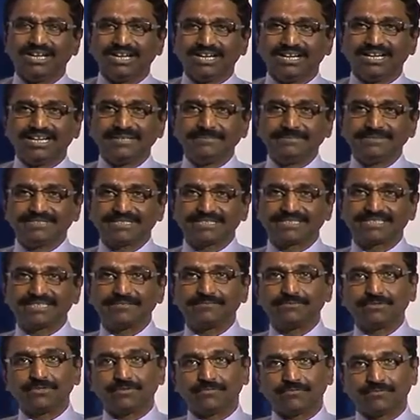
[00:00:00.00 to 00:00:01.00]
let me just give
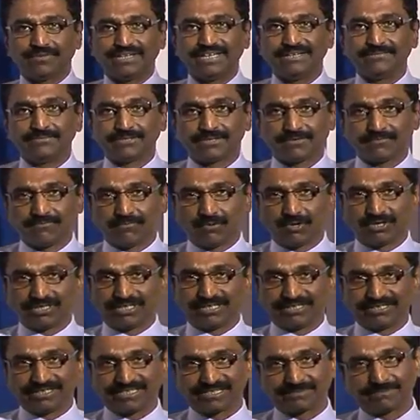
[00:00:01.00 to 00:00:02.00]
you a flavor of what
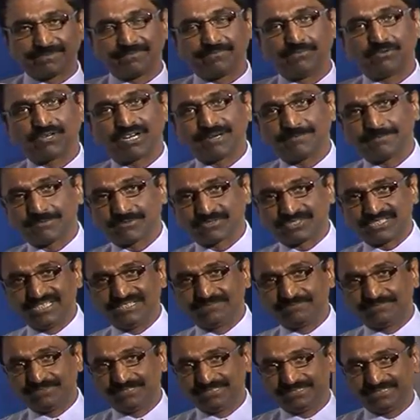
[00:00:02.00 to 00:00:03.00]
it is before I proceed
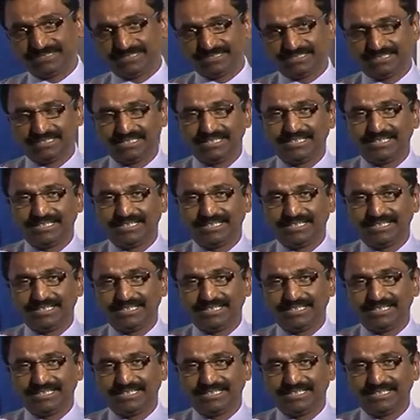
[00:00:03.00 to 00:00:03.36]
further